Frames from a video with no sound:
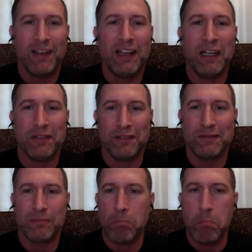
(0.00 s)
hitting
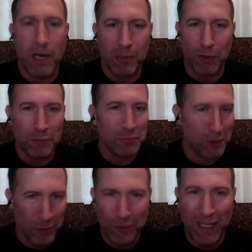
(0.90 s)
minimal
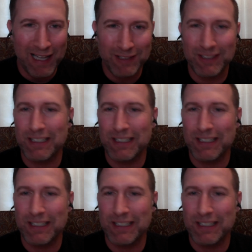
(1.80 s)
2 classes a